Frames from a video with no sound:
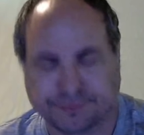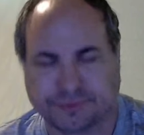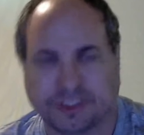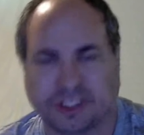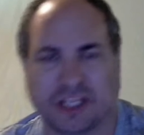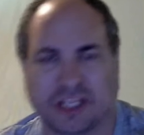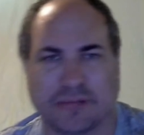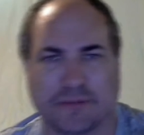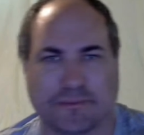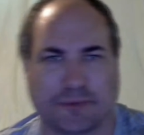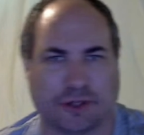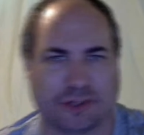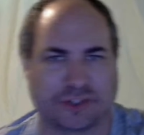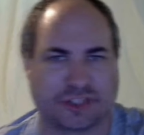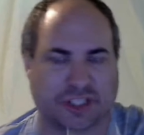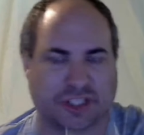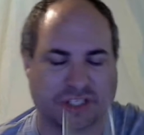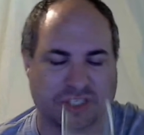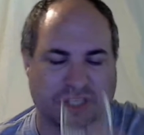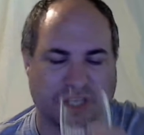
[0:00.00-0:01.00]
get any
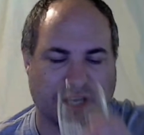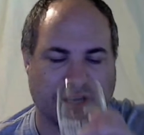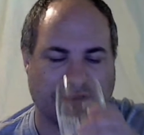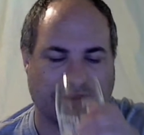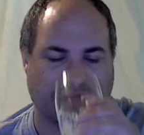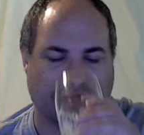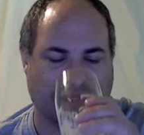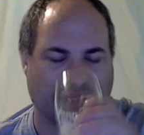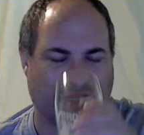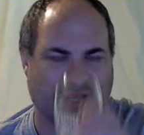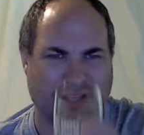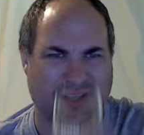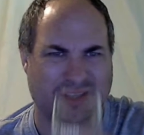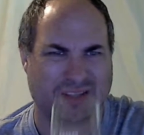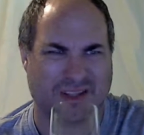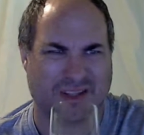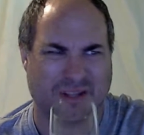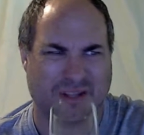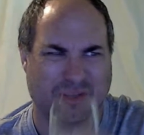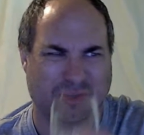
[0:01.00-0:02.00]
maltiness out of it again. I
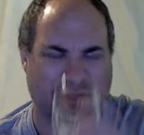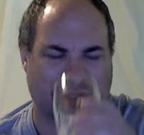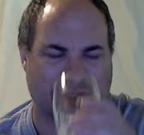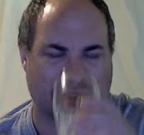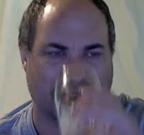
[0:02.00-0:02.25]
didn't notice